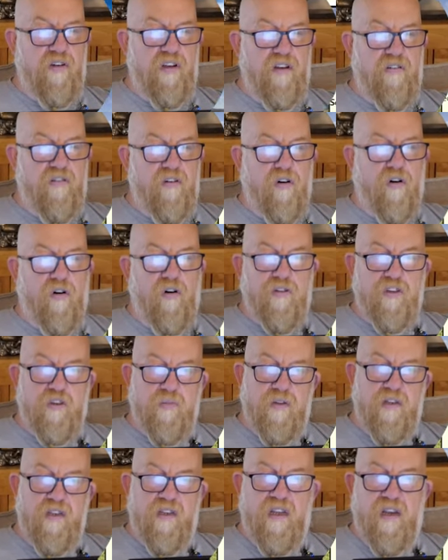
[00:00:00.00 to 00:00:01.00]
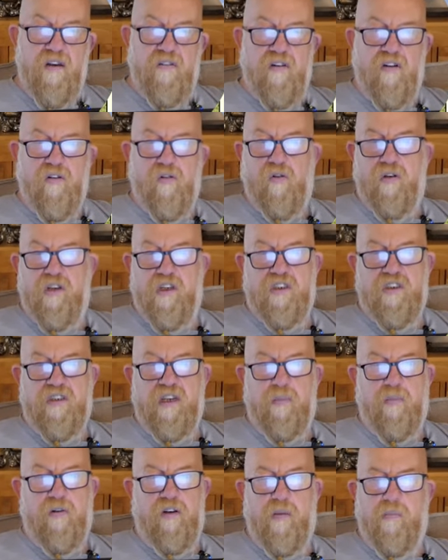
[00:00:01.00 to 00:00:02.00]
that there are some in the area or you
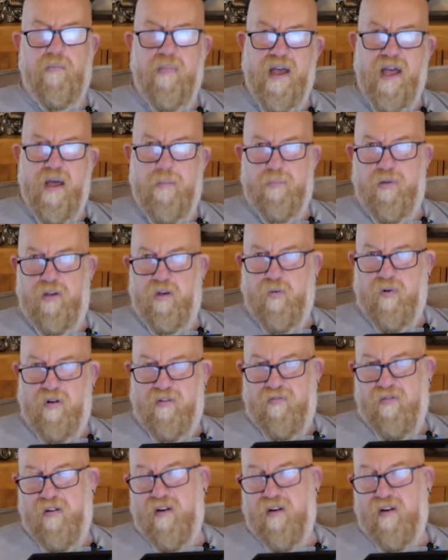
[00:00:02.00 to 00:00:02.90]
see them on a map and you want to